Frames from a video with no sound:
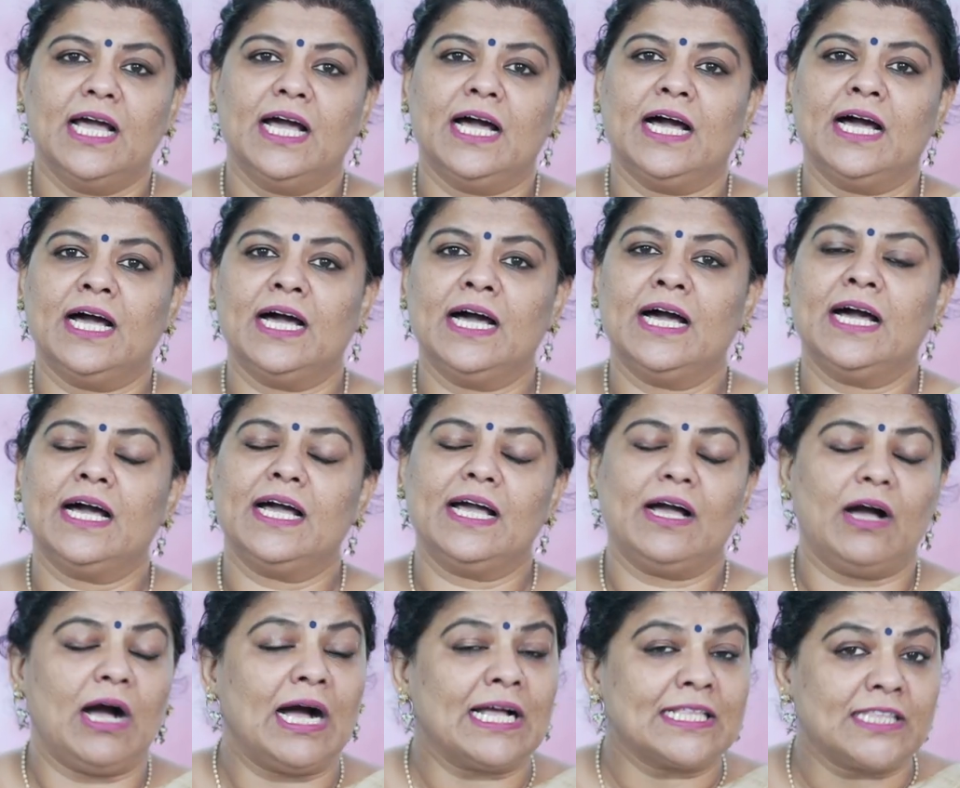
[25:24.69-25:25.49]

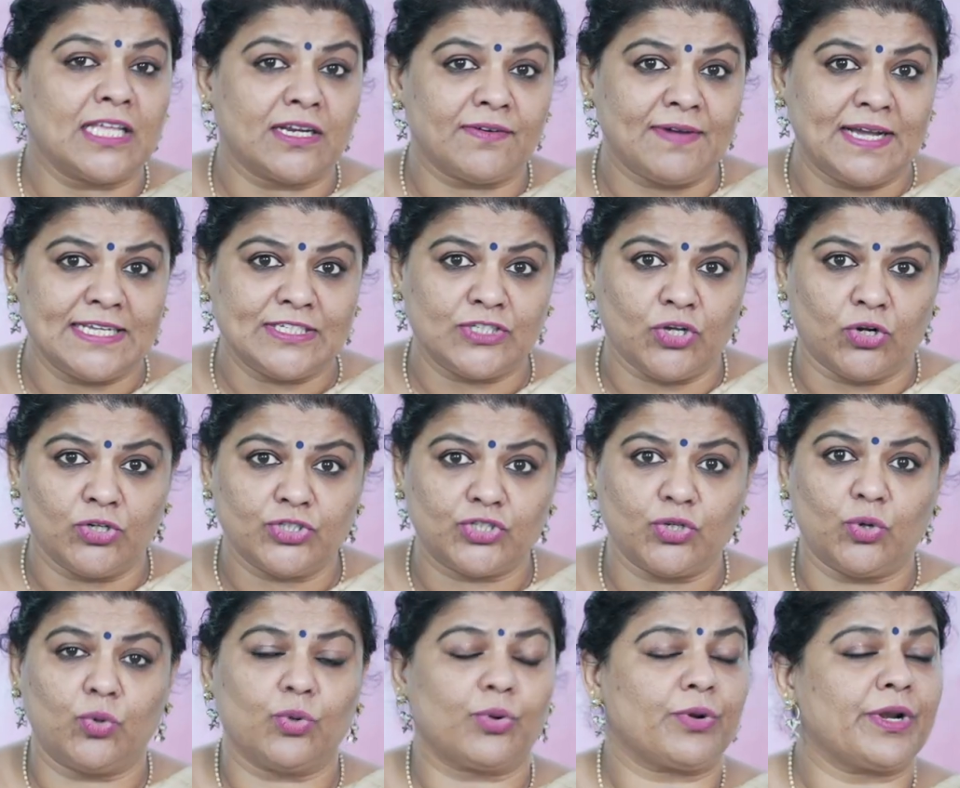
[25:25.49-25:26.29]
Otherwise
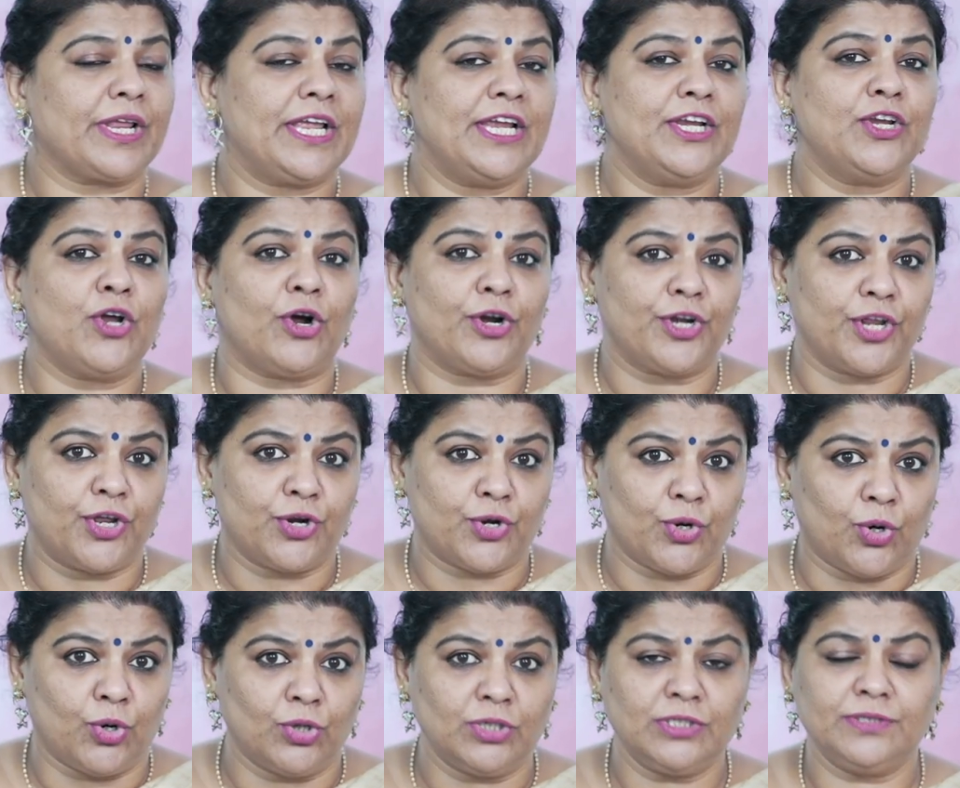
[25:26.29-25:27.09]
also, read on
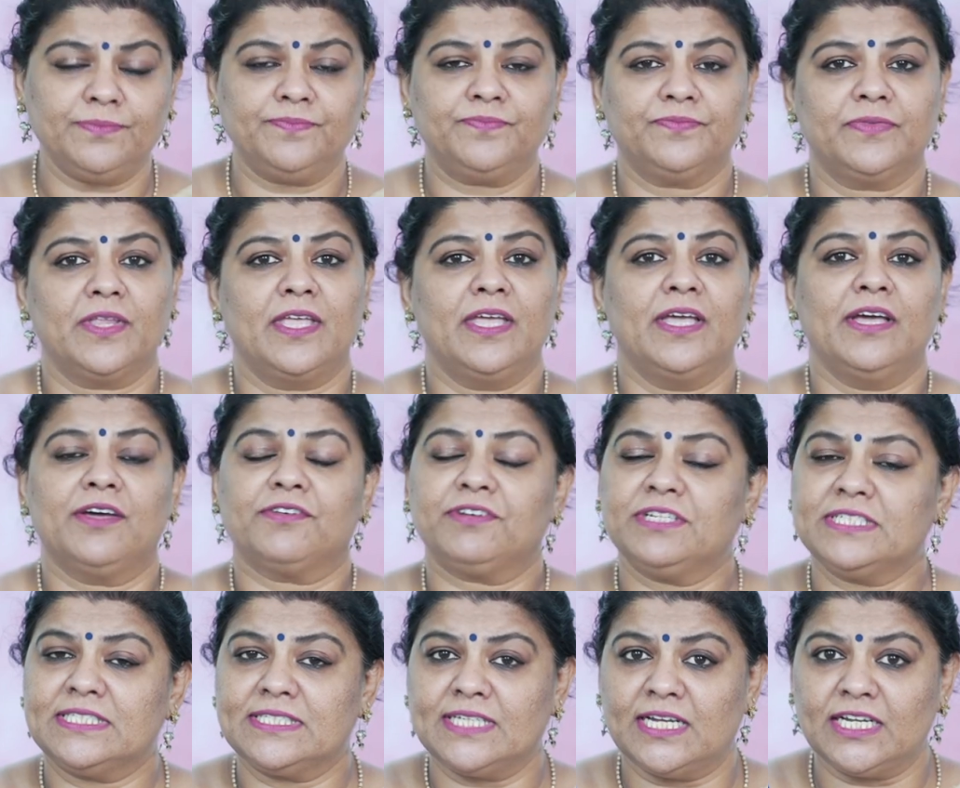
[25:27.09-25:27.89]
your own,
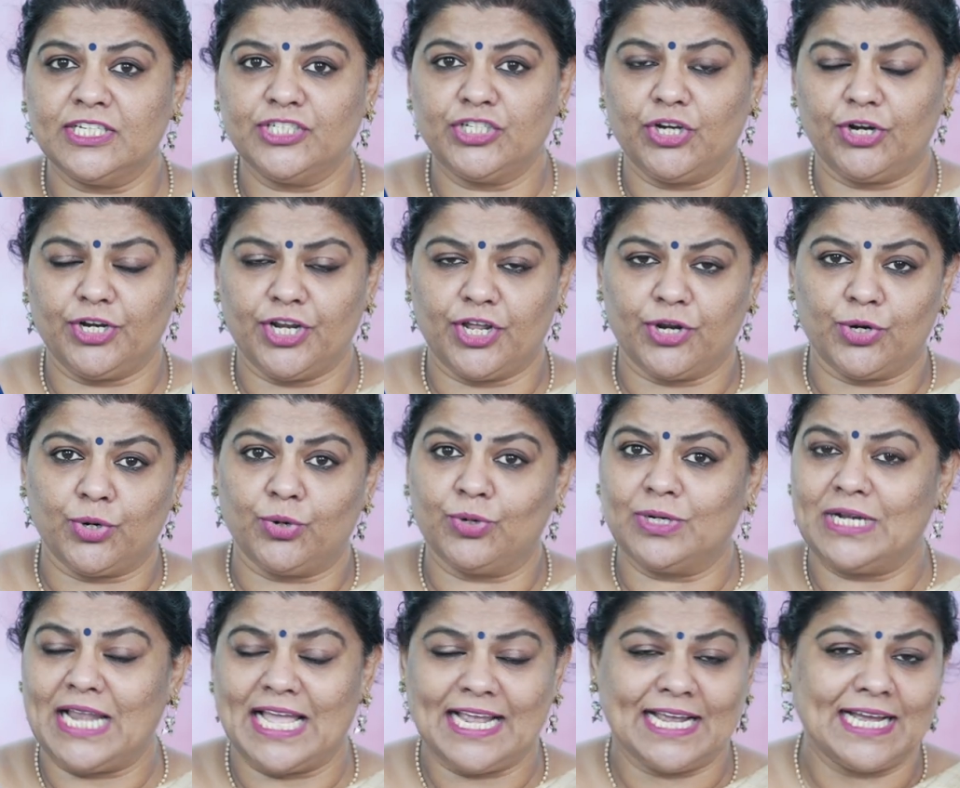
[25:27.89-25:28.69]
research on your
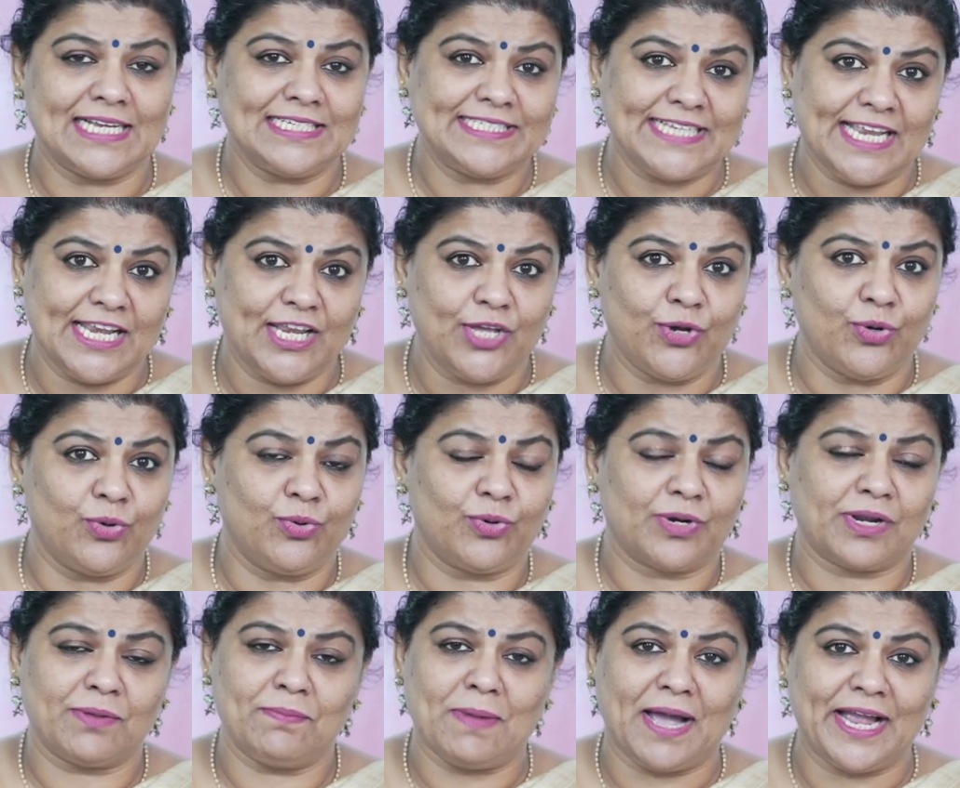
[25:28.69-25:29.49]
own, like I tell
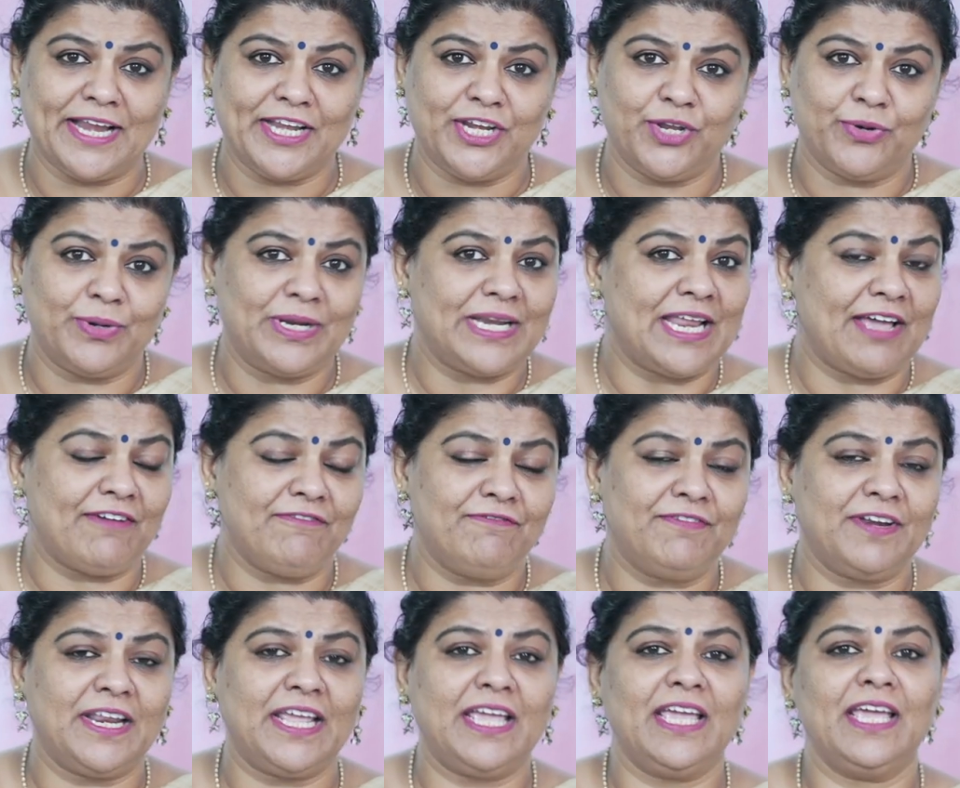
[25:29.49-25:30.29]
you, remind you in
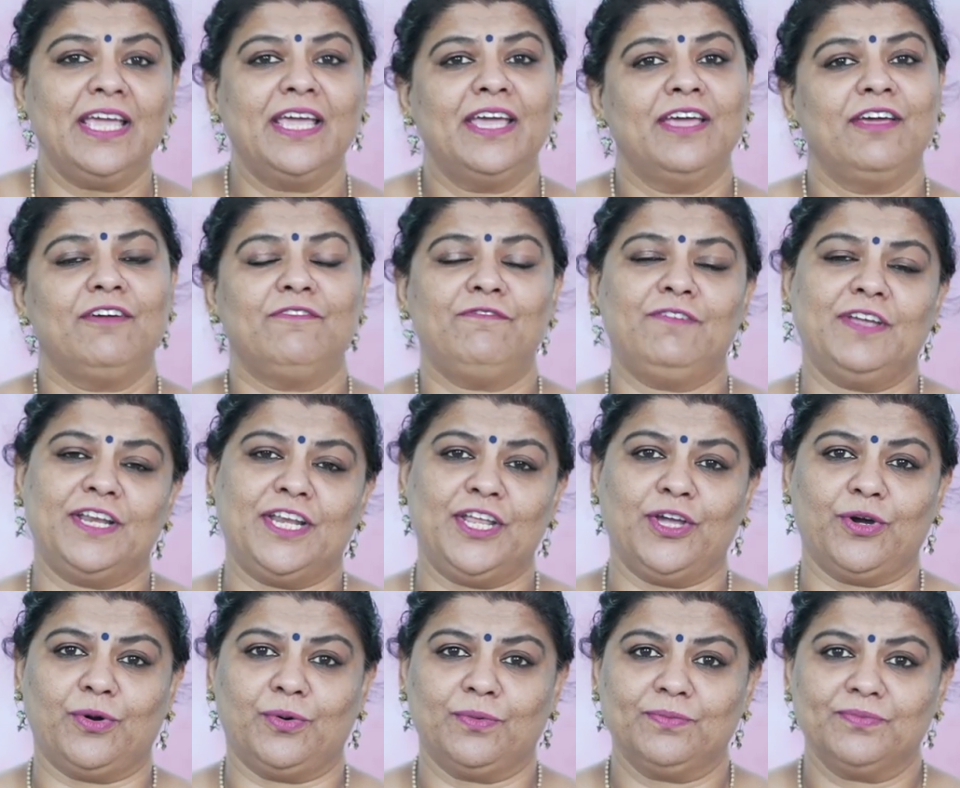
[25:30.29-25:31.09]
every
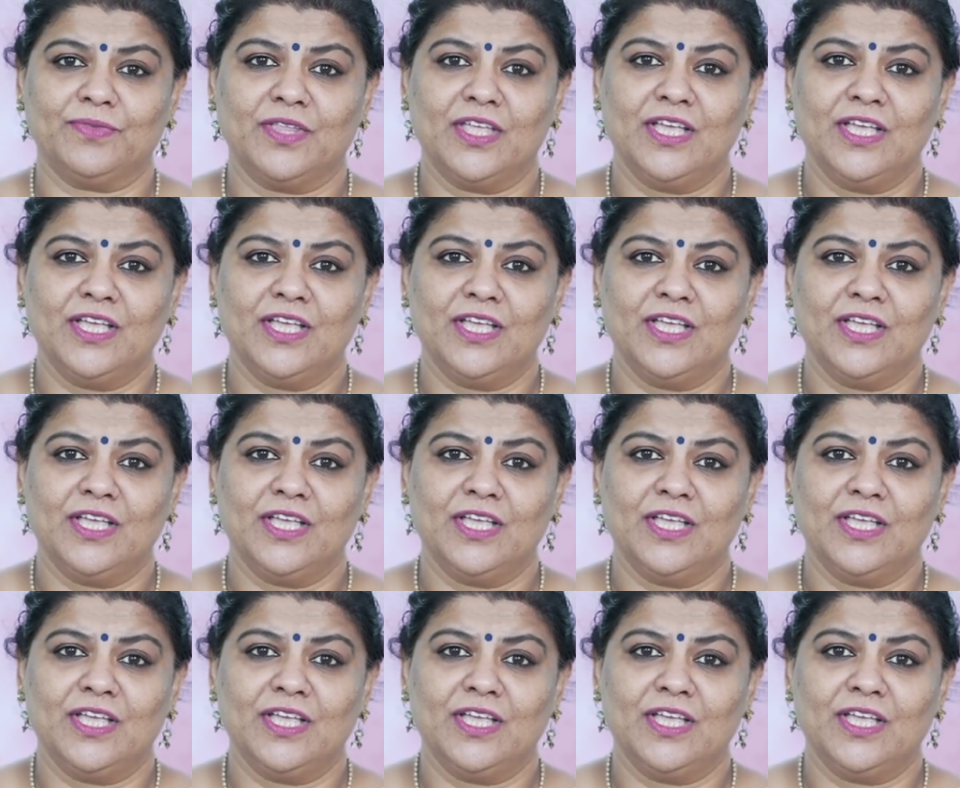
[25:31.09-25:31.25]
video.